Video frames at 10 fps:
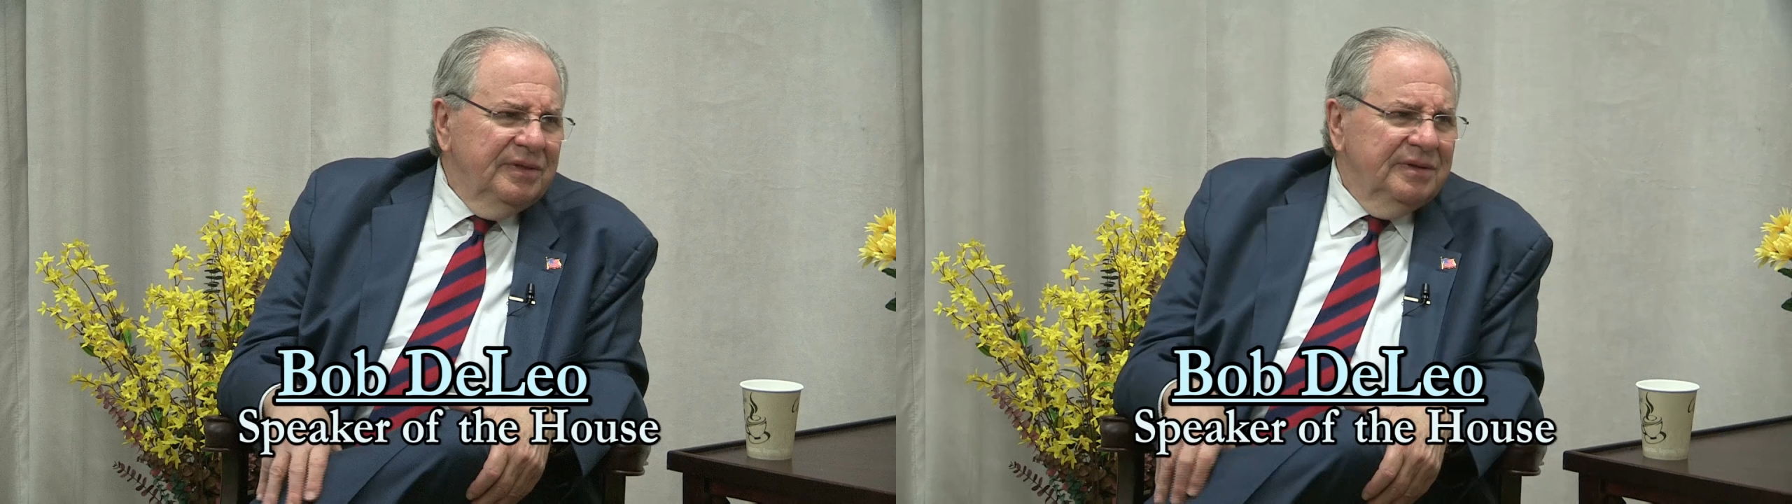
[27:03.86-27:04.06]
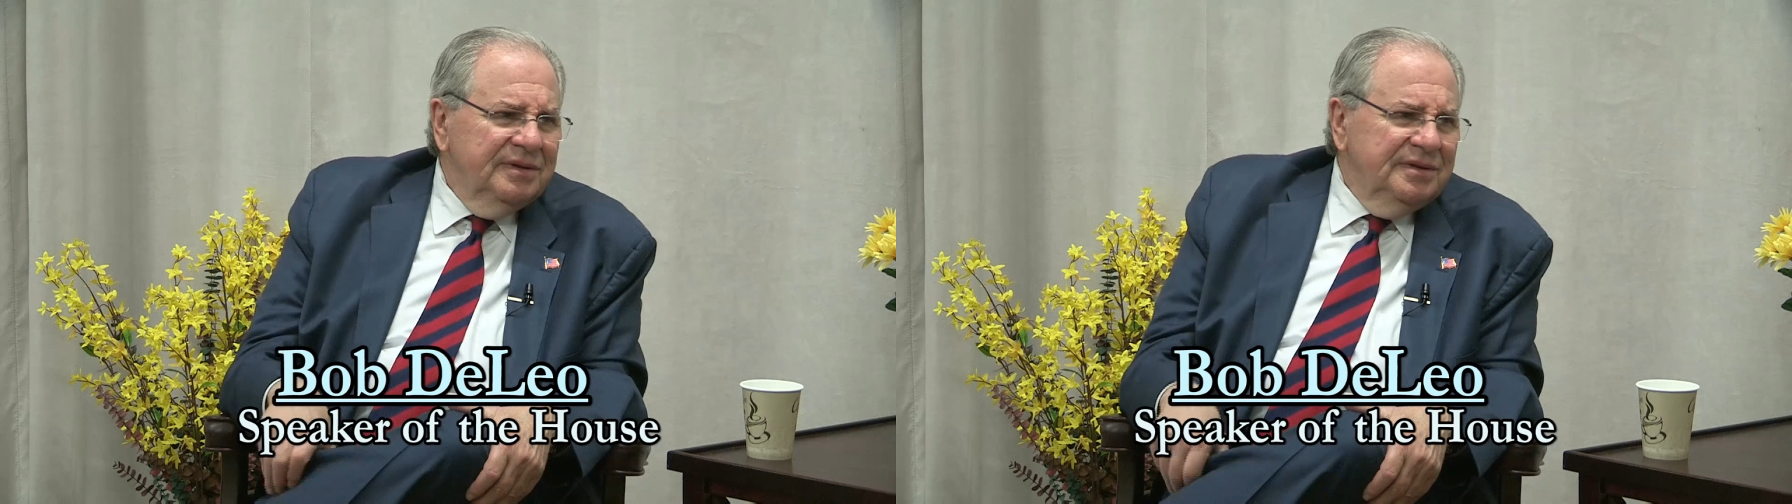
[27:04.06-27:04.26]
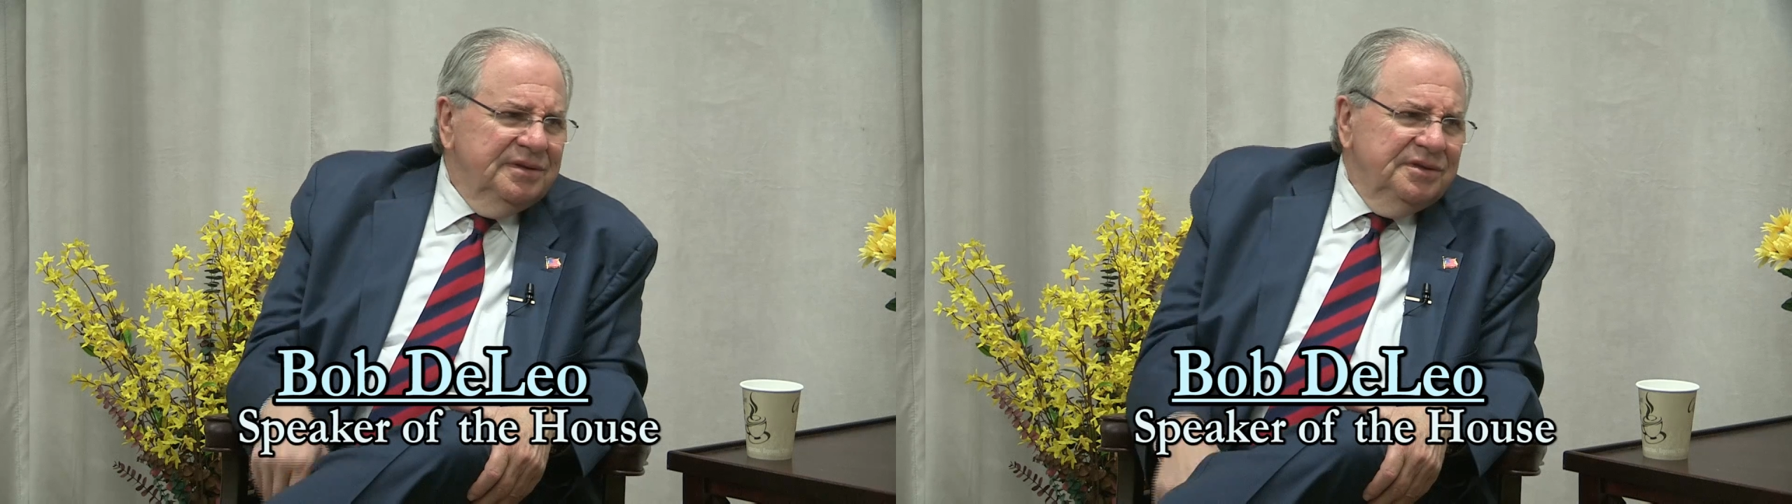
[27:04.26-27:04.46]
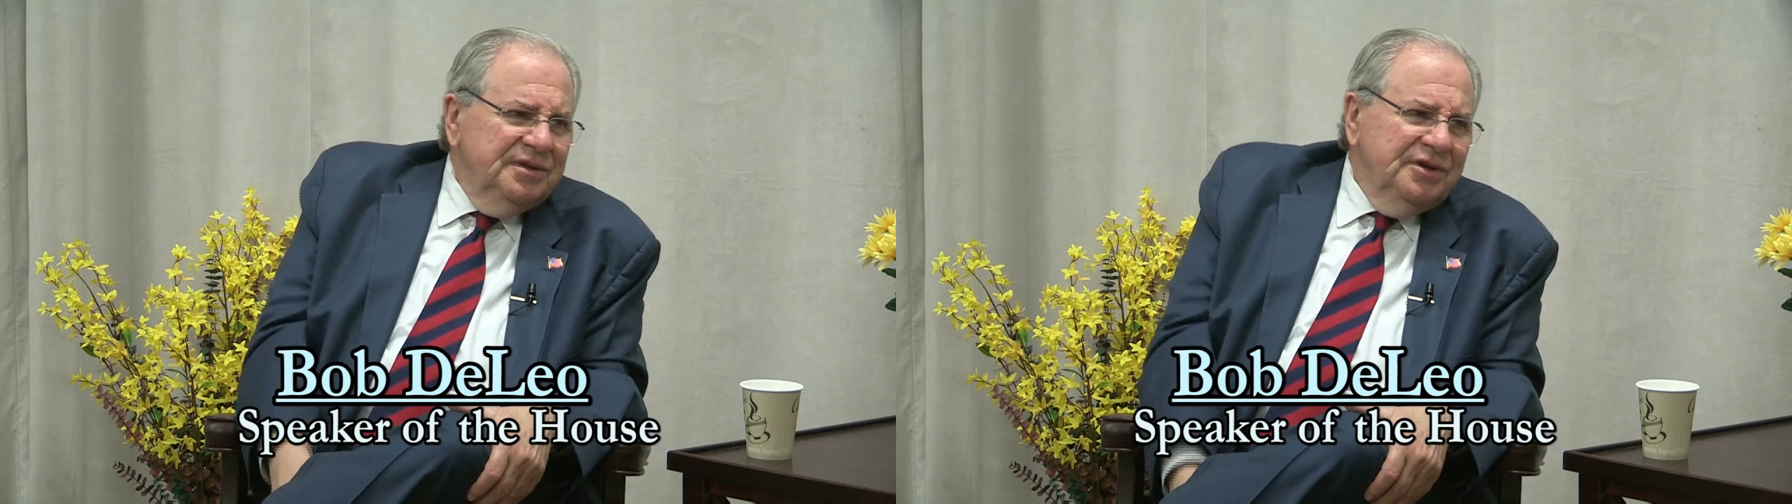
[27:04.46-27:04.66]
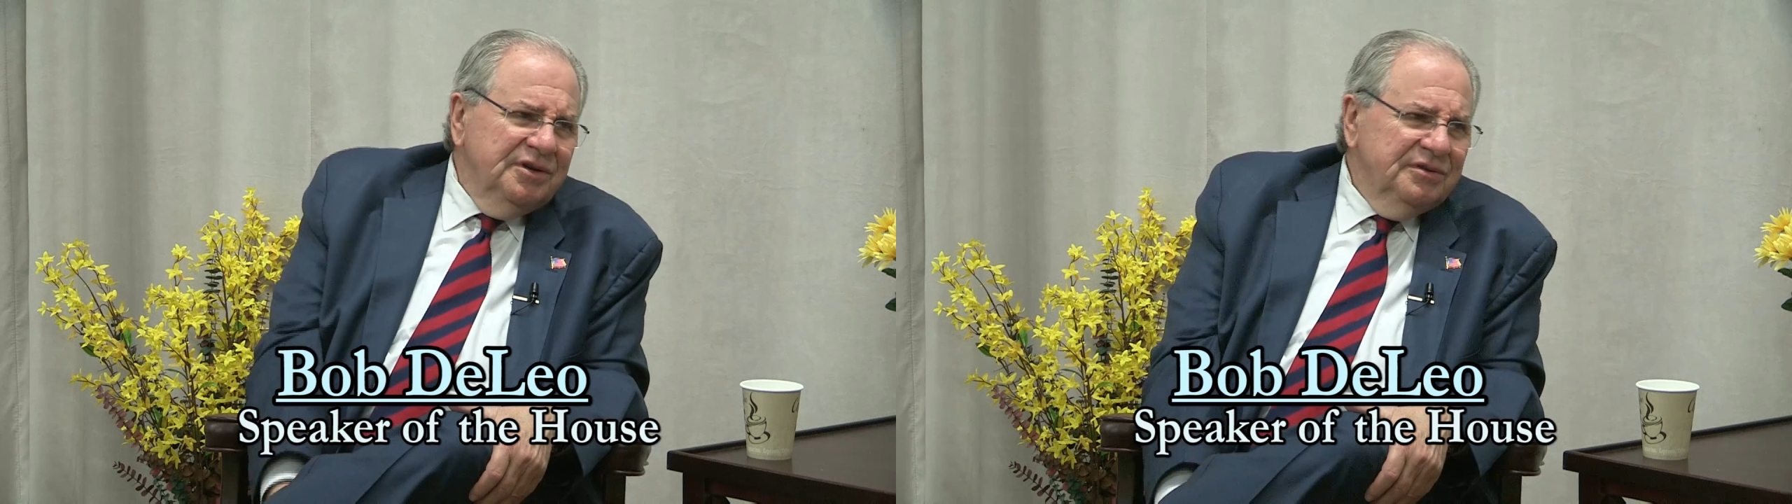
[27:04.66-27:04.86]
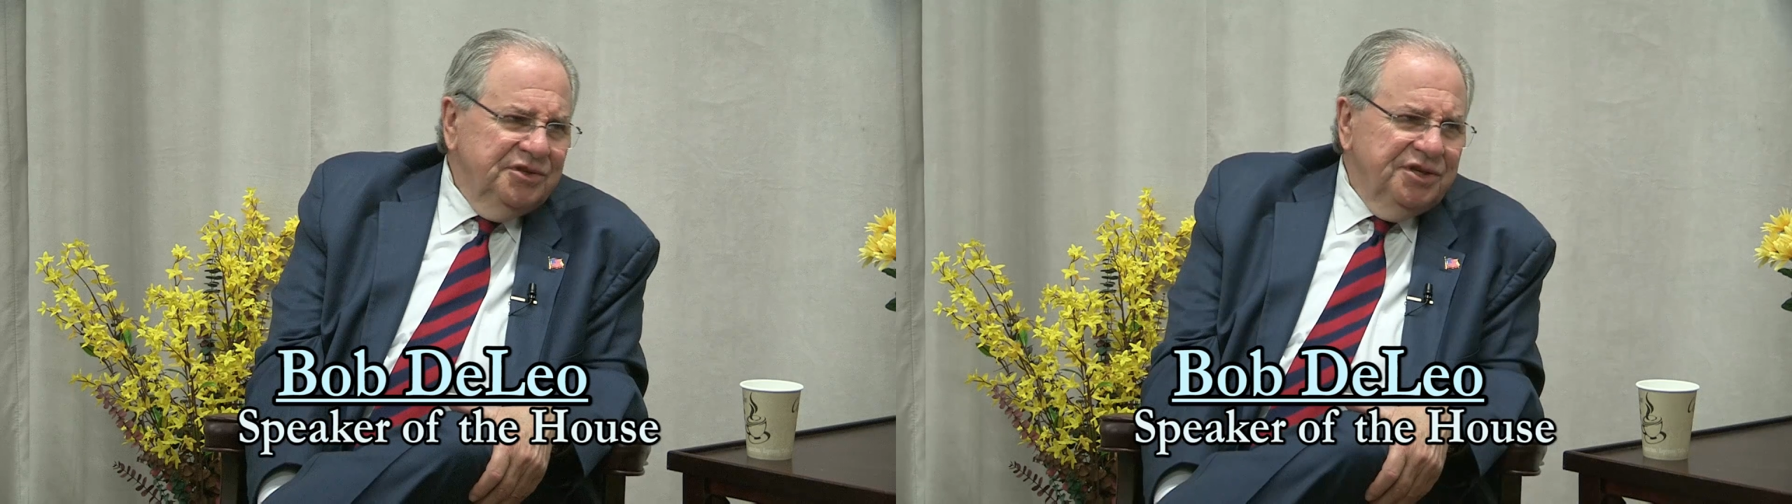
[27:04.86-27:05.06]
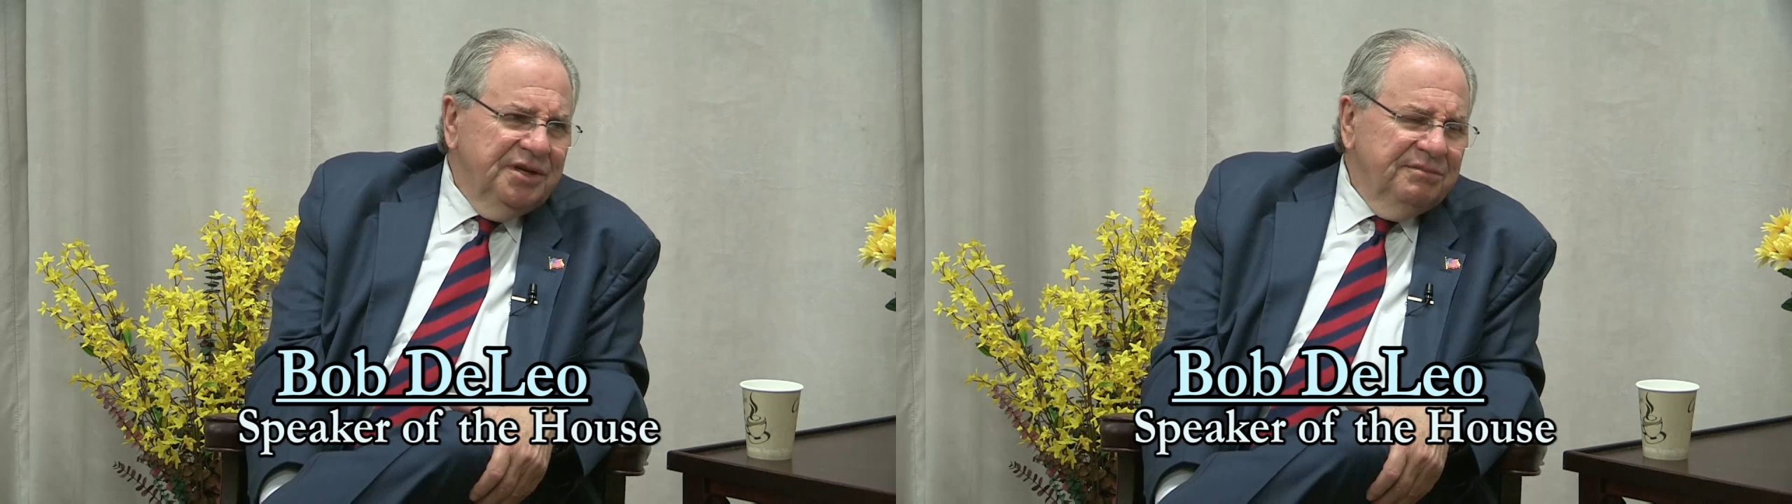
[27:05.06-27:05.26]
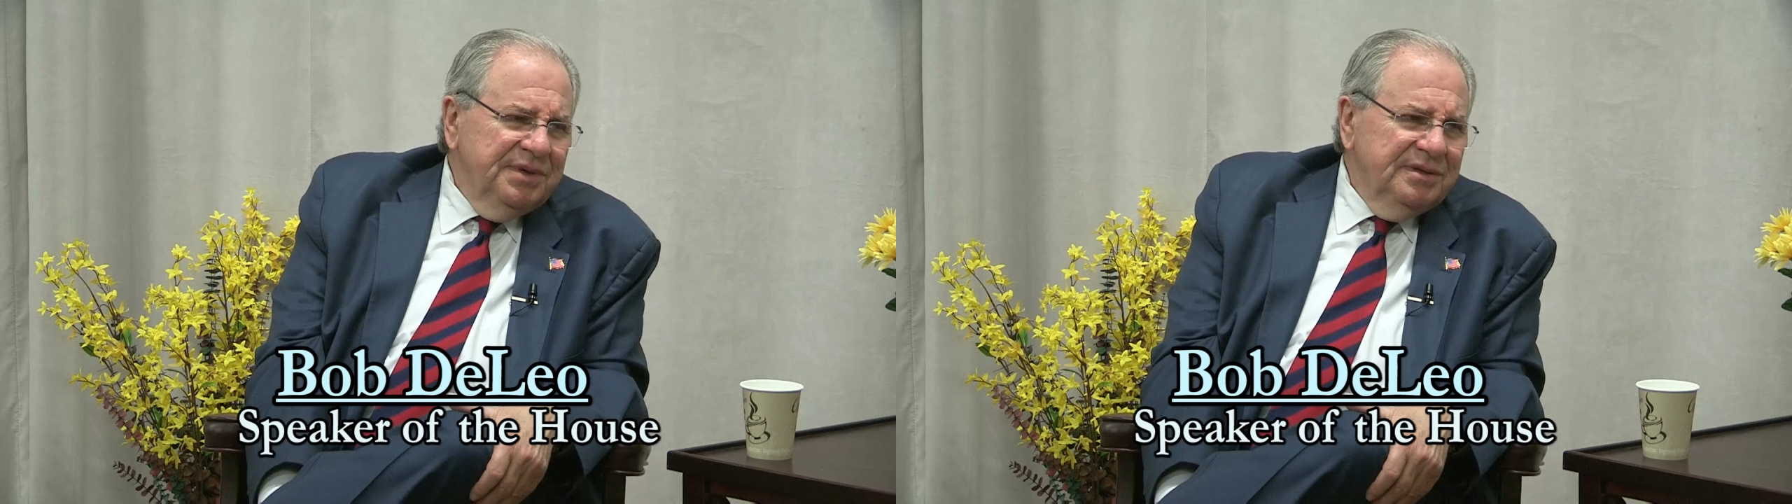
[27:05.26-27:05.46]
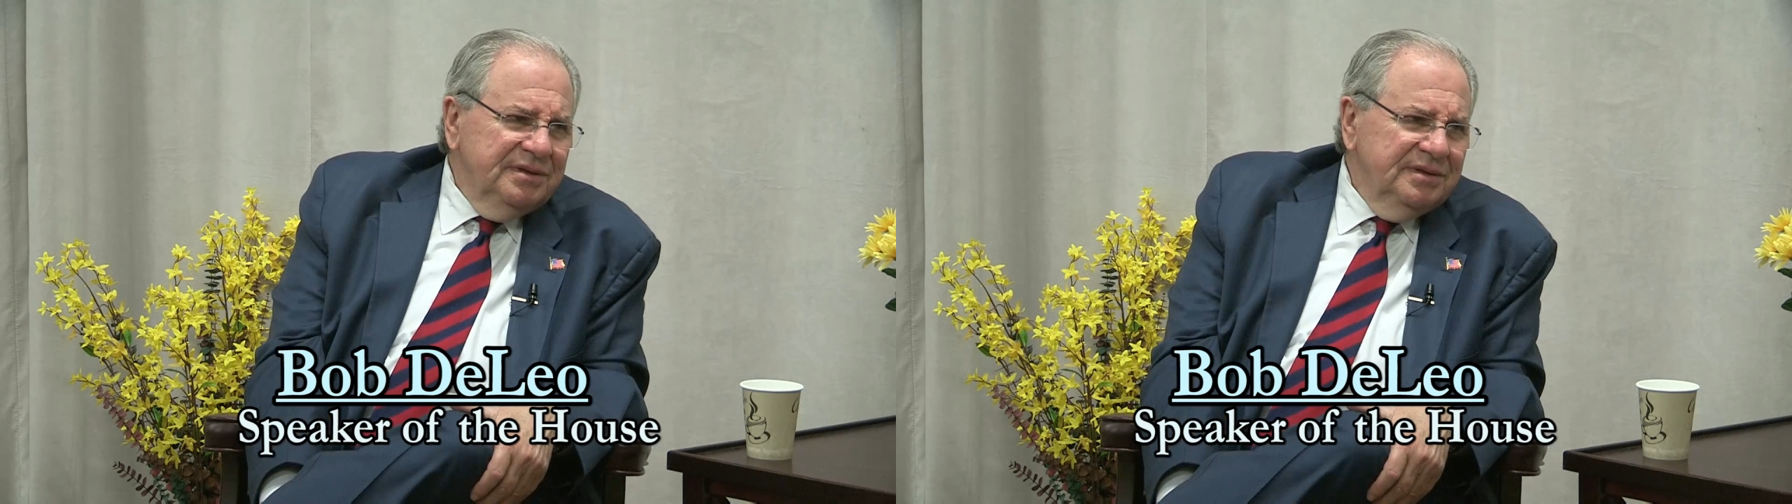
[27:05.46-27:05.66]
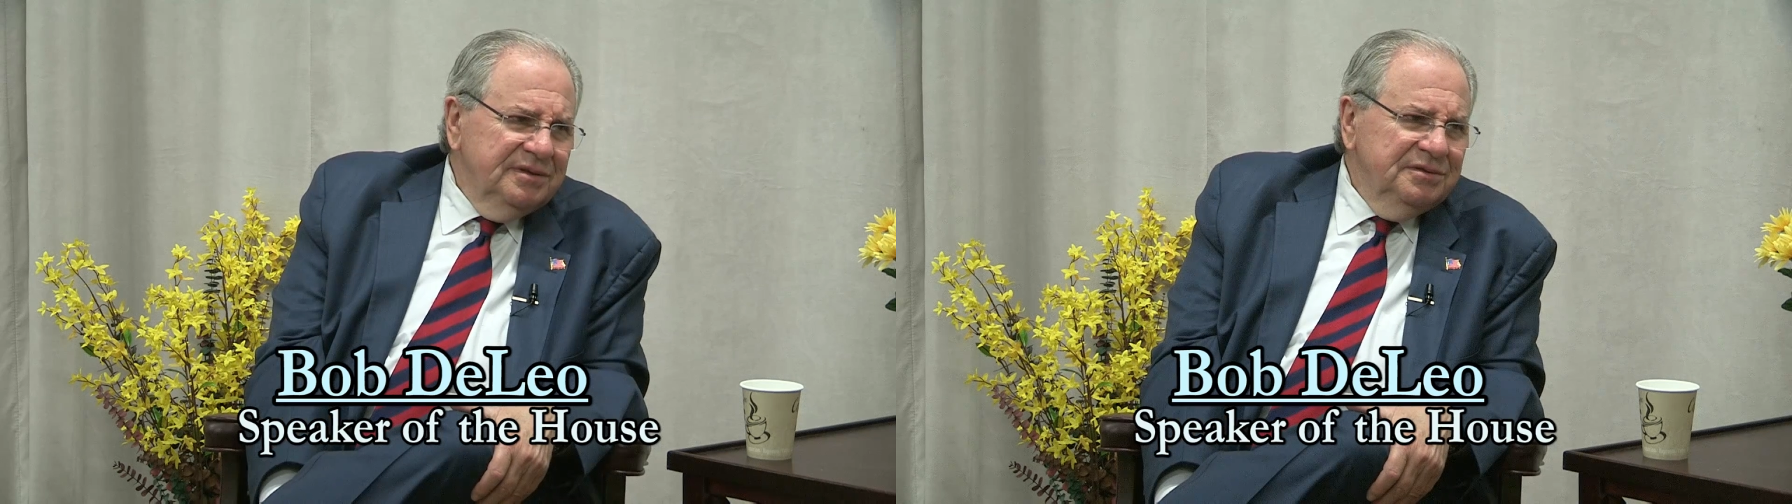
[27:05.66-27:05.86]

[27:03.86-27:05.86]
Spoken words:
the gentleman